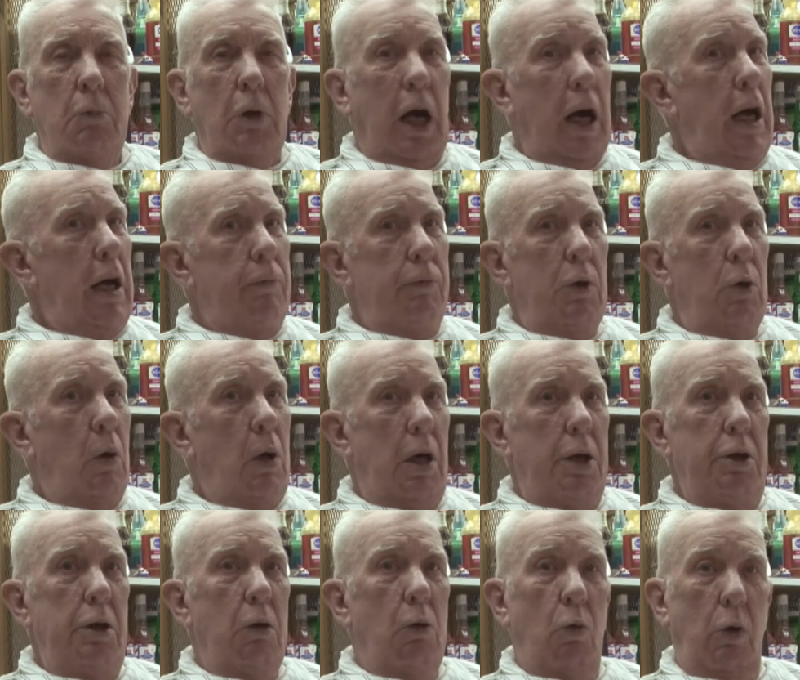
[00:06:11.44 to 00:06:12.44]
I have no
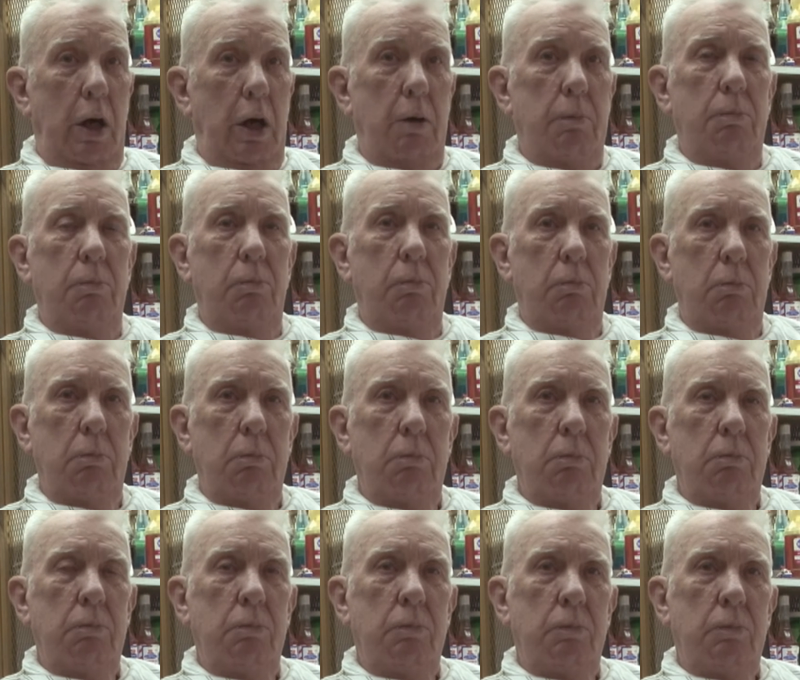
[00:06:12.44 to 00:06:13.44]
idea where.
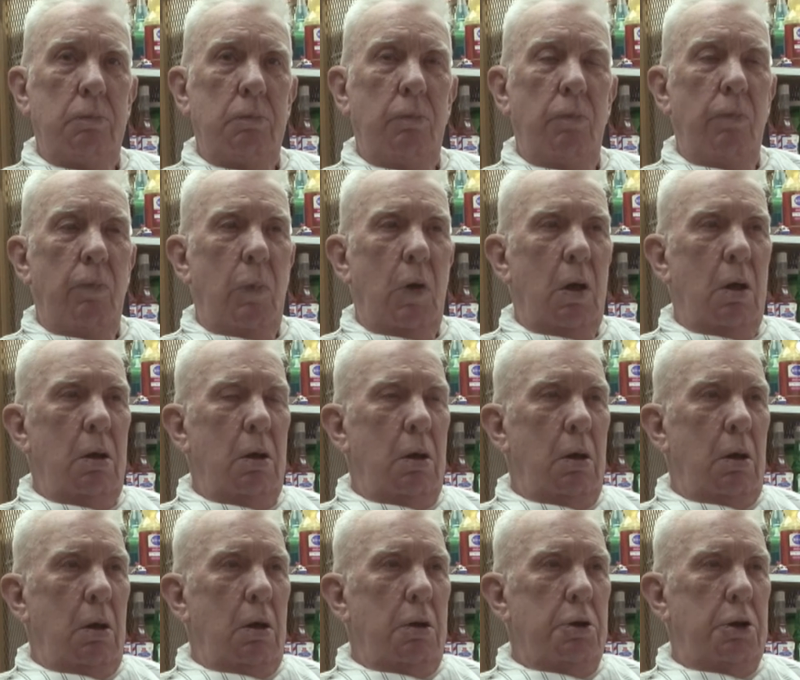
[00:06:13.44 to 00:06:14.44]

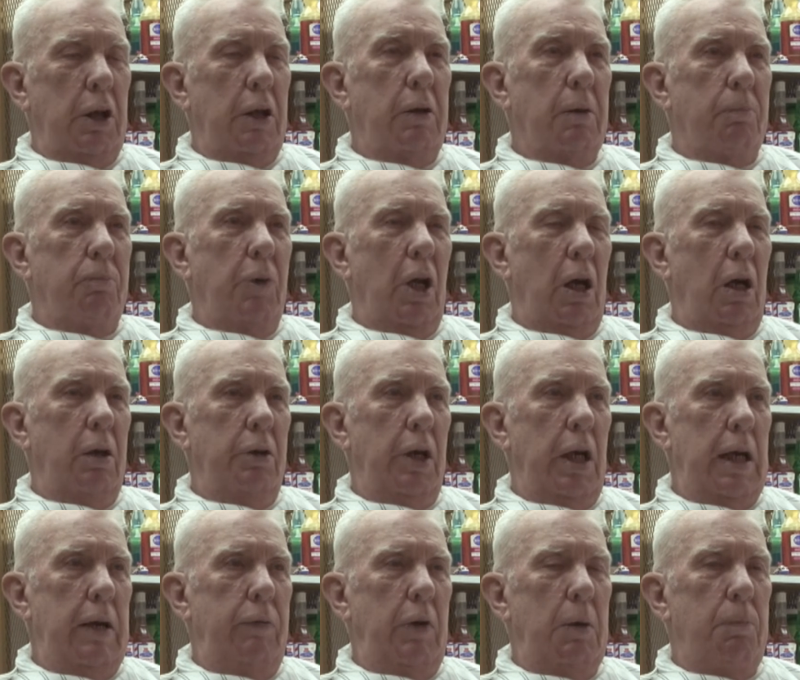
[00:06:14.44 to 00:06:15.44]
Yeah. See, the uh,
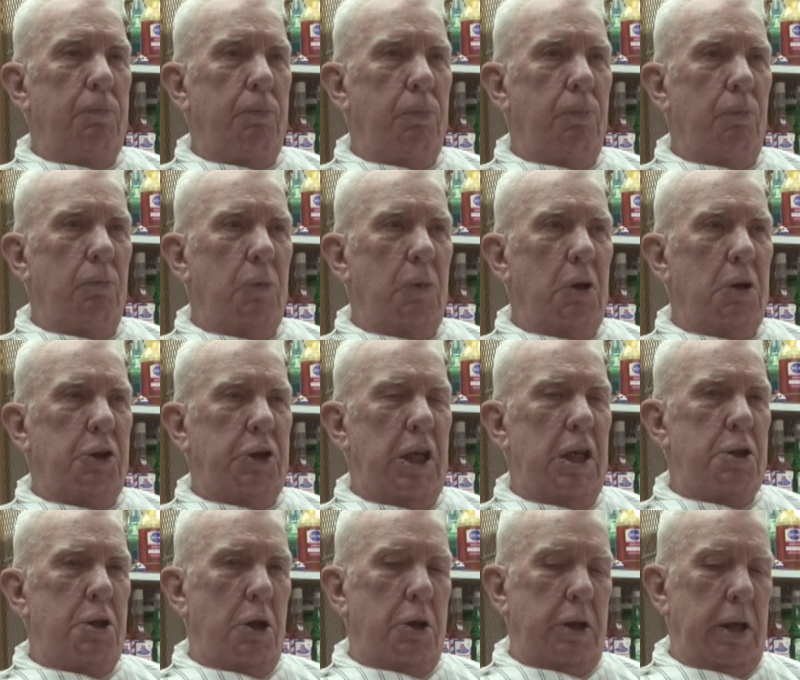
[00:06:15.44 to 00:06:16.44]
Navy
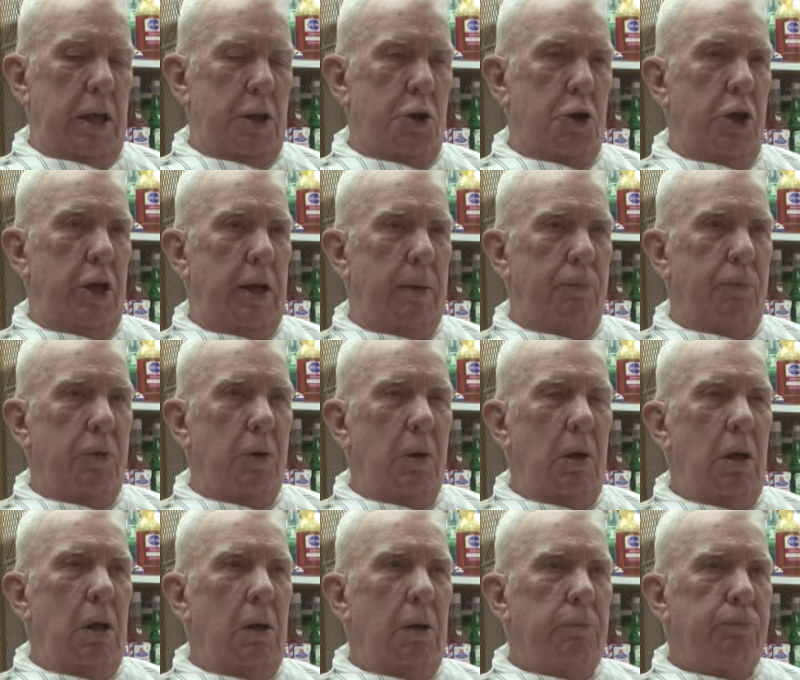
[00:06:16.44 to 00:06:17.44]
says a test depth.
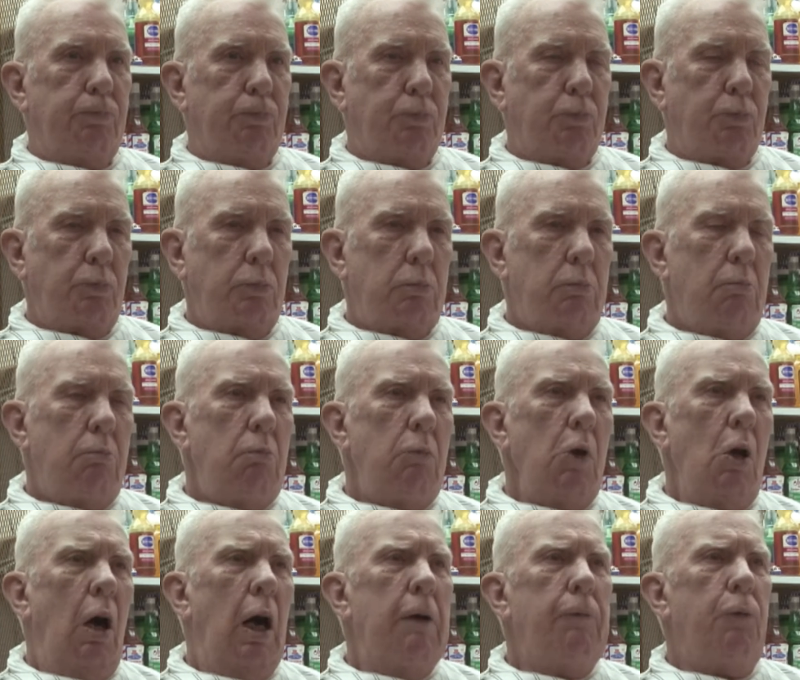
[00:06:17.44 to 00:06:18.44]

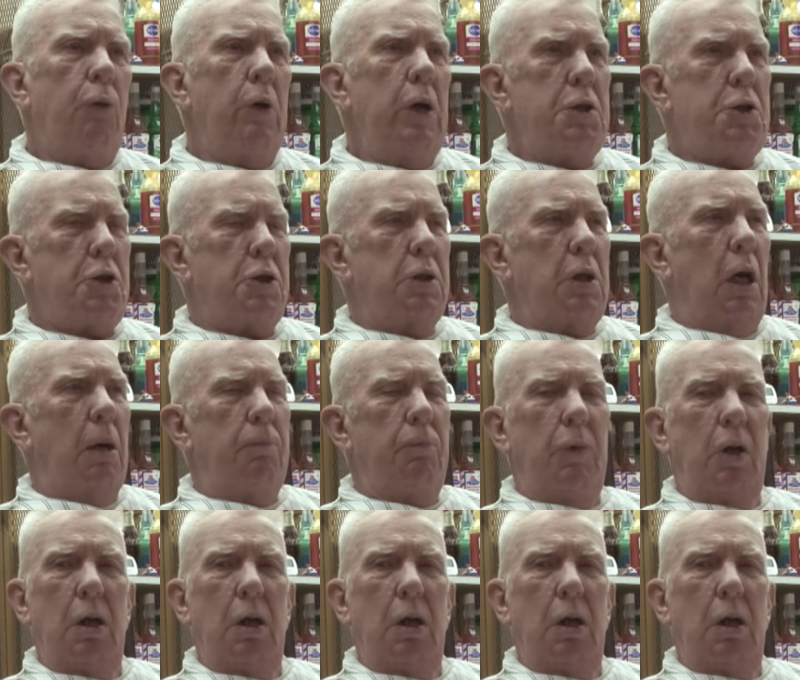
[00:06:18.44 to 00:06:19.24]
All right, for instance, I'll,